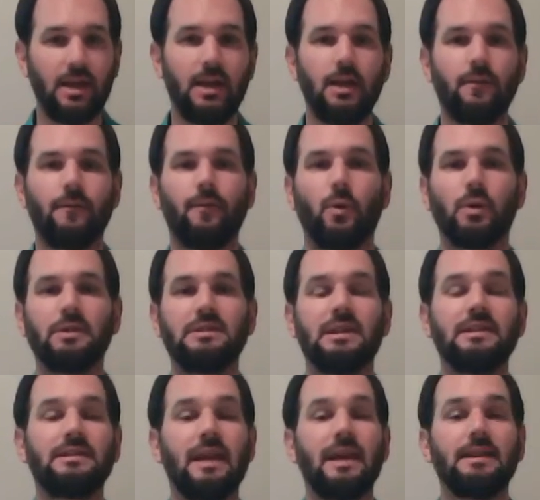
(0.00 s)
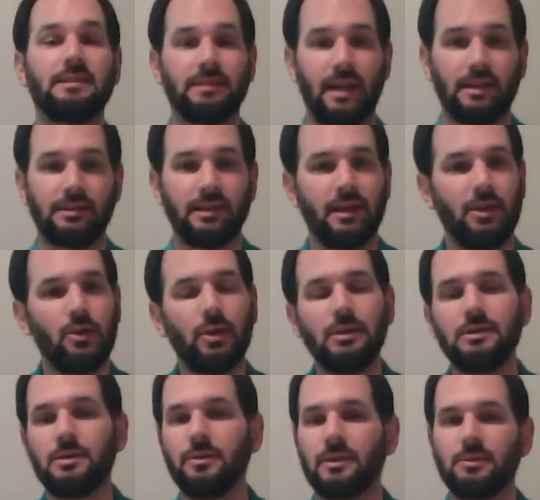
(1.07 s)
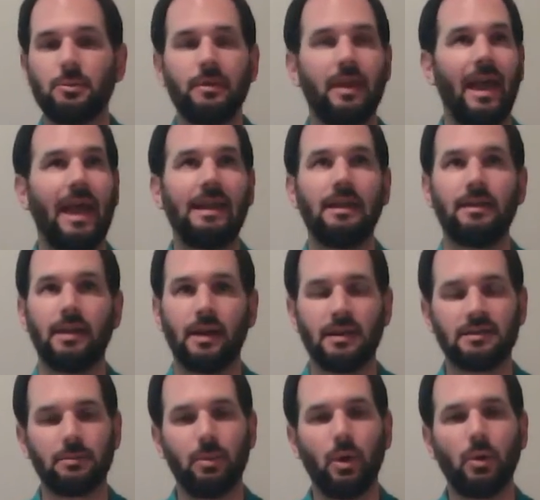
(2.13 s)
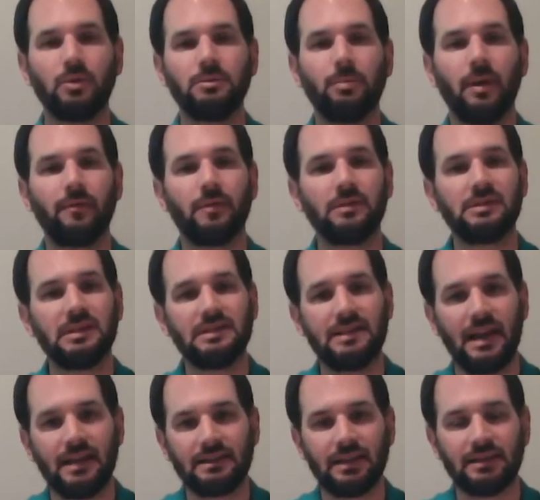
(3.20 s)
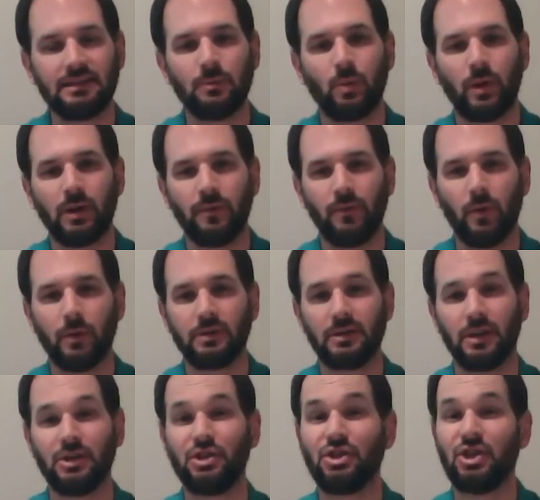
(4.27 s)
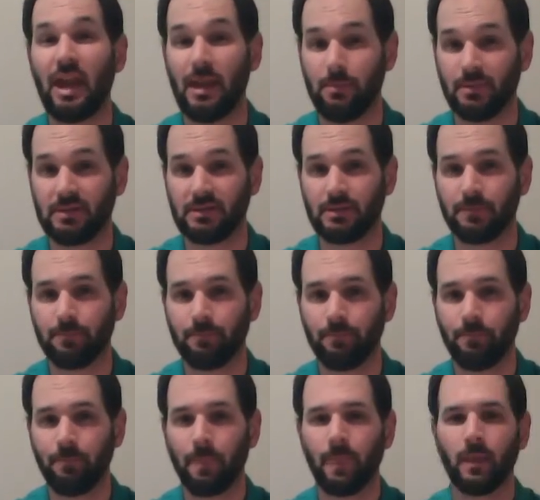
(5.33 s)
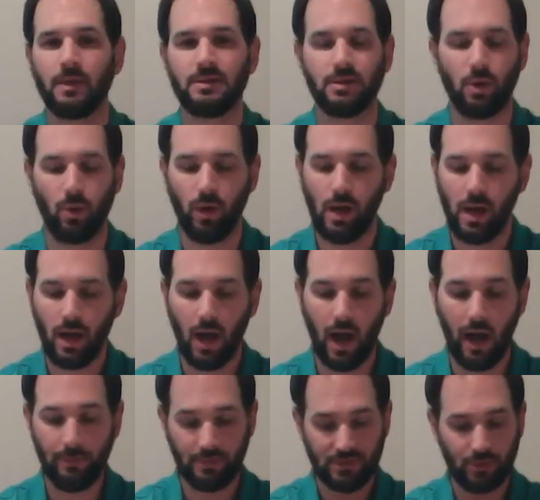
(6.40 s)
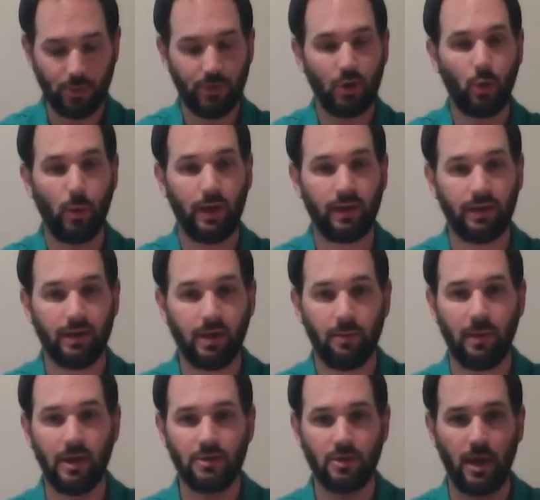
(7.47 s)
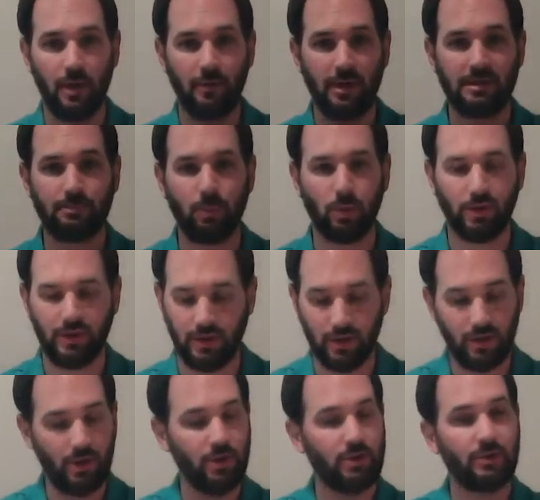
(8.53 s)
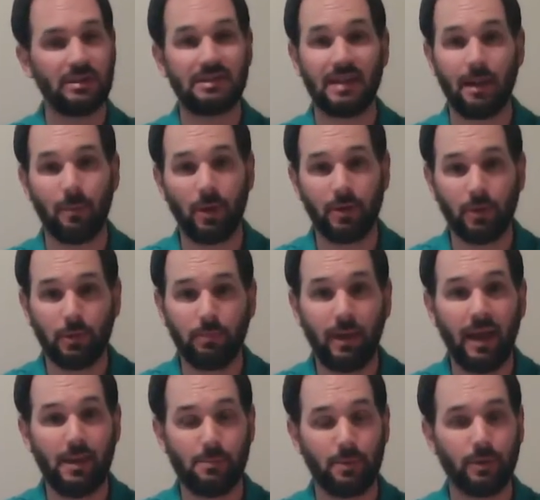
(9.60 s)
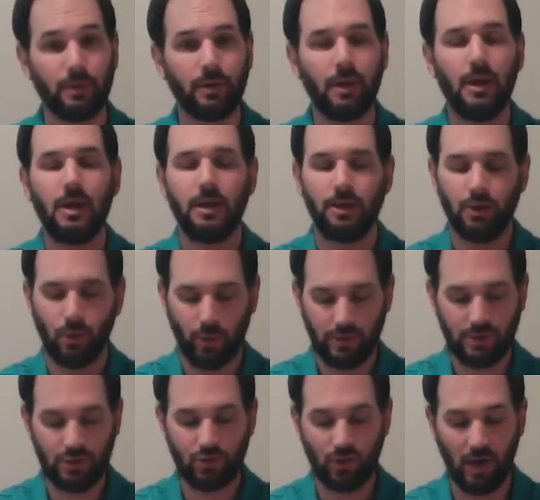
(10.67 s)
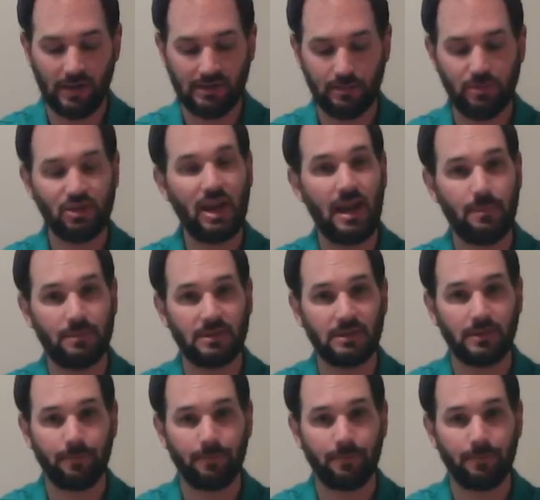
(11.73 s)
for today's lesson, and you can do this with anything, I suppose, but for today's lesson, we're going to focus on shapes. So I'm just going to quickly, on my dry erase board here, you can do the same on your paper, you're going to draw some shapes.